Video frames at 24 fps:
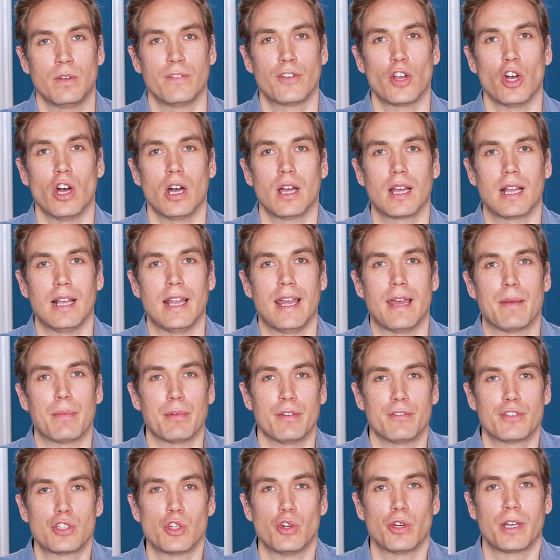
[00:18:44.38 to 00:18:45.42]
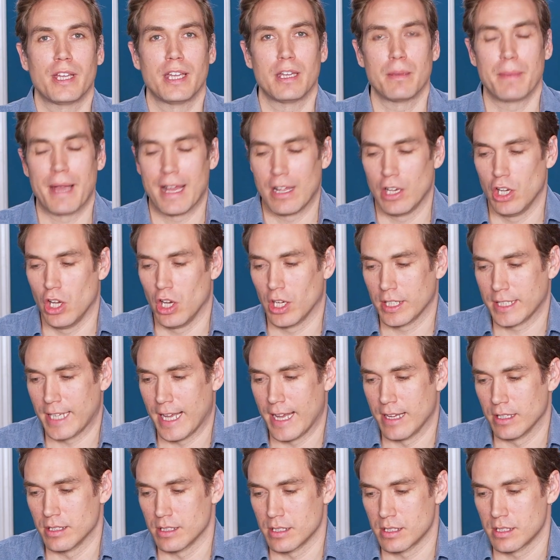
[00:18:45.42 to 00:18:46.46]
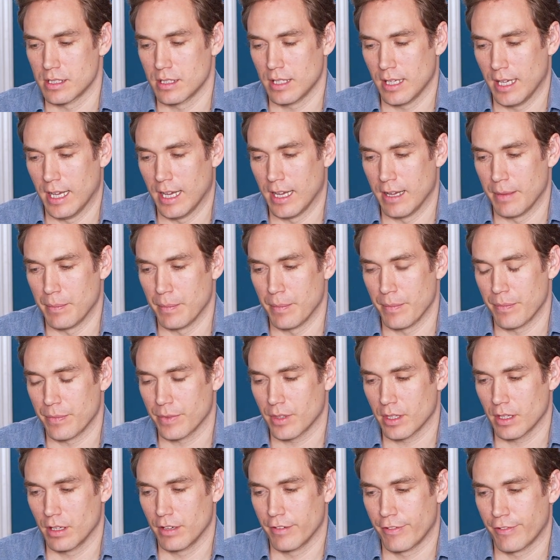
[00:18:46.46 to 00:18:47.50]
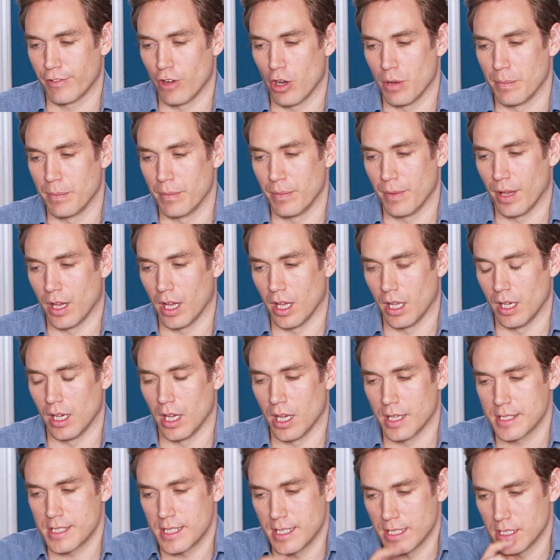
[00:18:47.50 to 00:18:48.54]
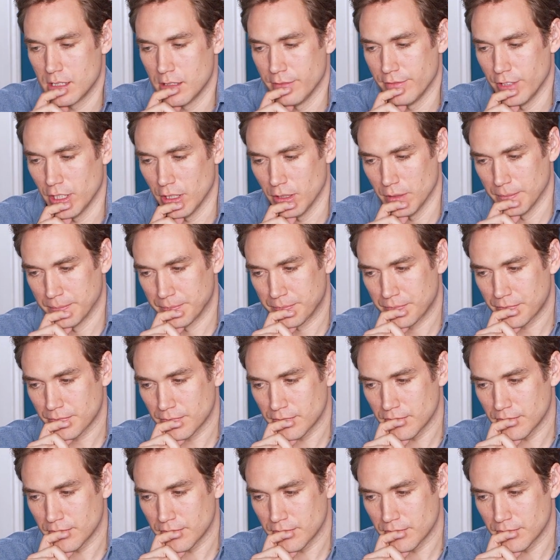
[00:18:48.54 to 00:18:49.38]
We've got a clip of talking about lockdowns from our last interview.